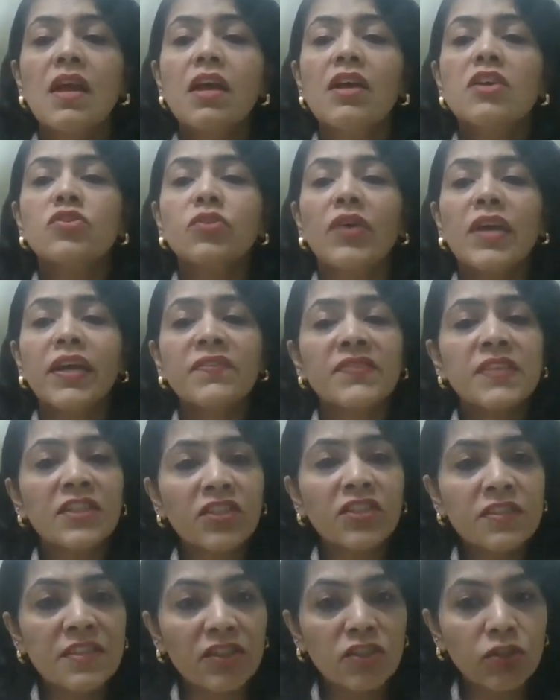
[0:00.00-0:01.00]
So if such
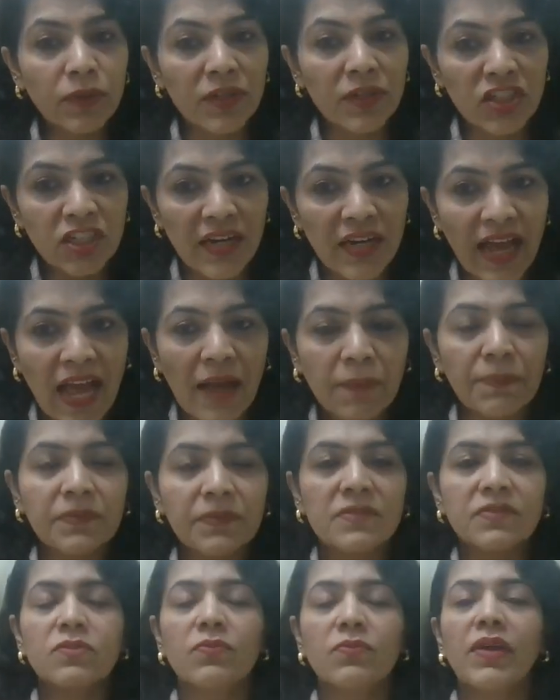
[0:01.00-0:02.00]
a situation
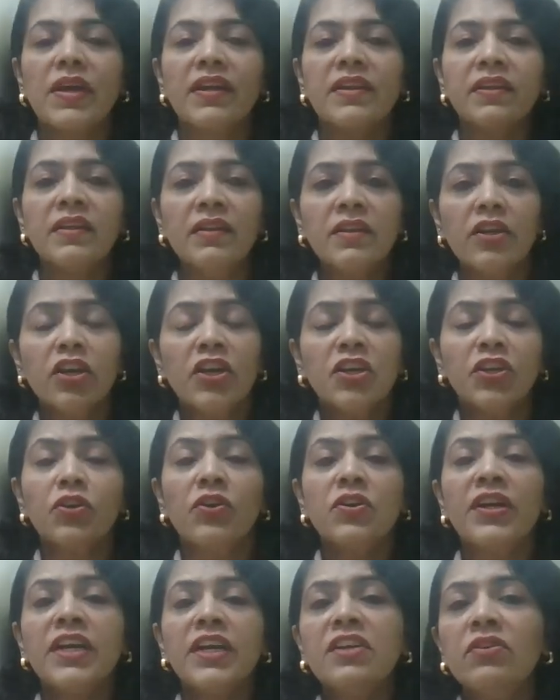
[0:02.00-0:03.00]
happens wherein your
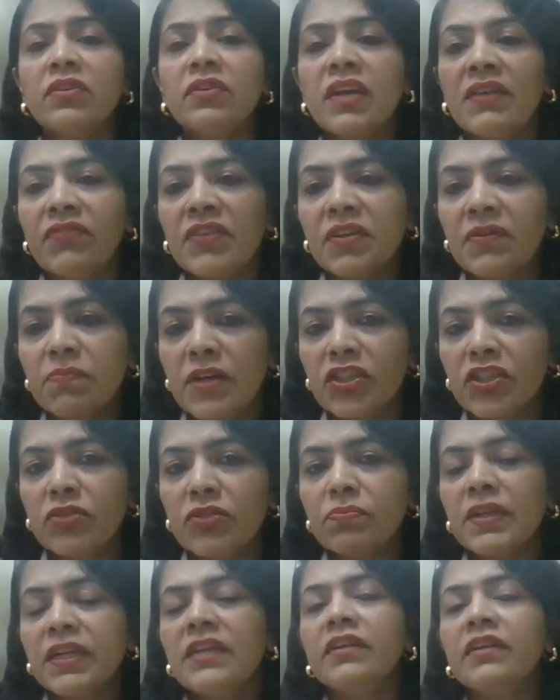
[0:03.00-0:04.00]
radiographic
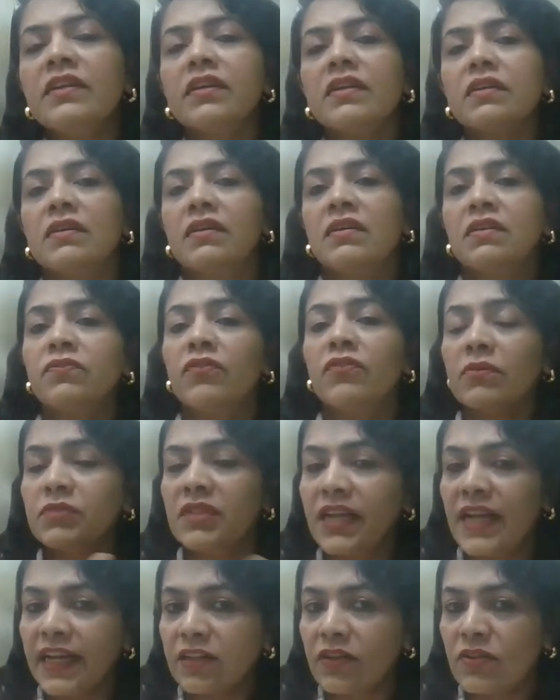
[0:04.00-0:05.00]
measurement from the
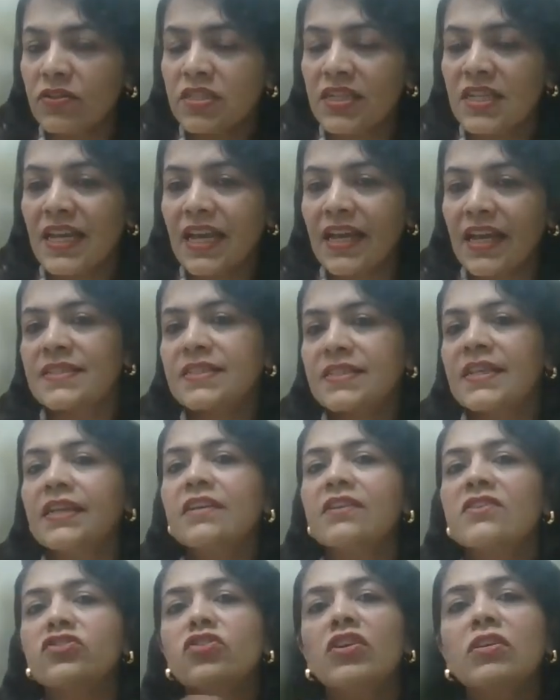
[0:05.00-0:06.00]
diagnostic X-ray
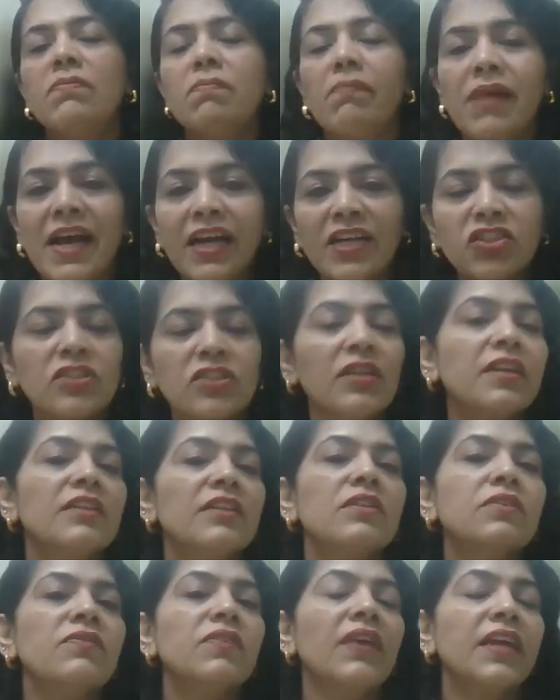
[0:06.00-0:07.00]
does not match the
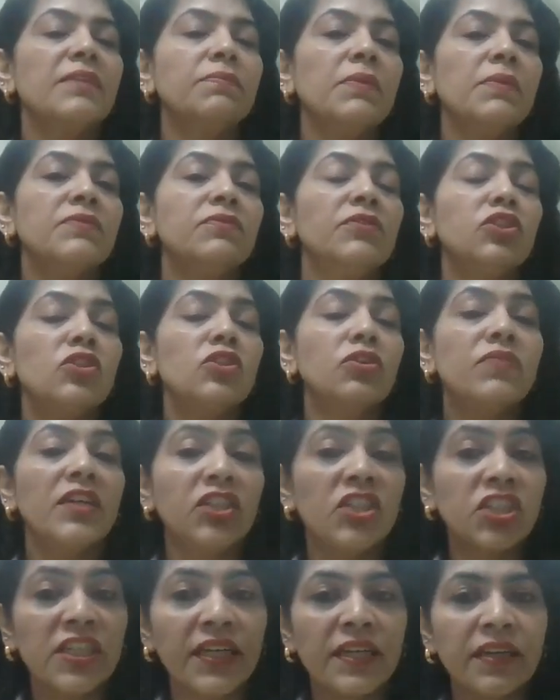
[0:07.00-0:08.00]
length of glide path which you have
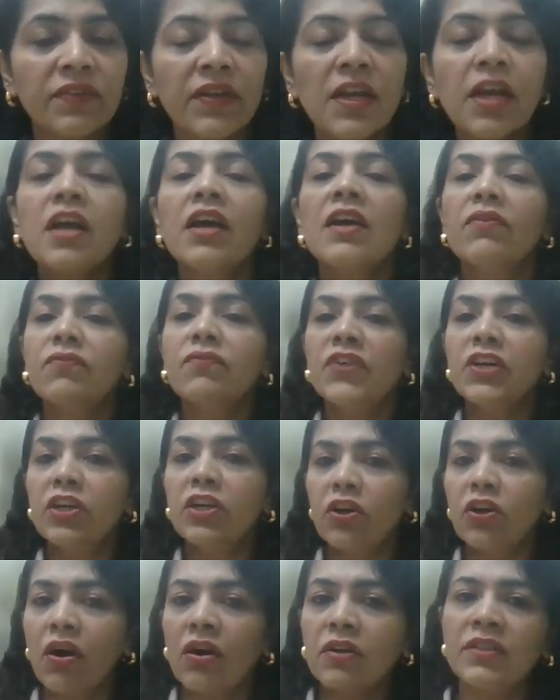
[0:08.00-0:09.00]
achieved,
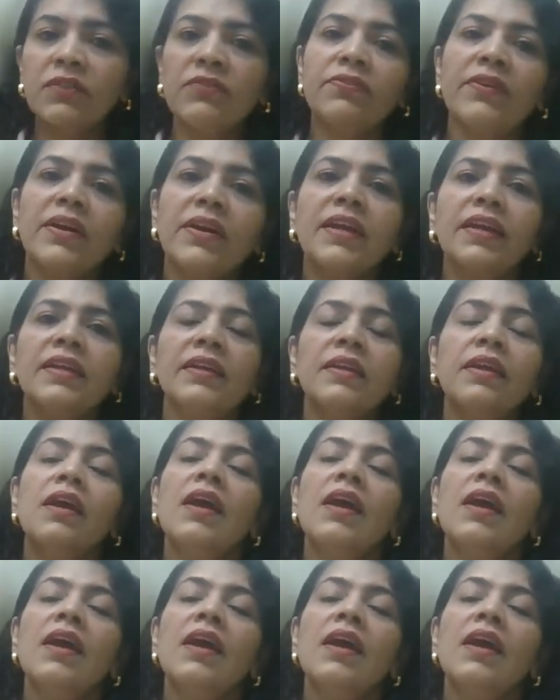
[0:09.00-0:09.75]
withdraw the file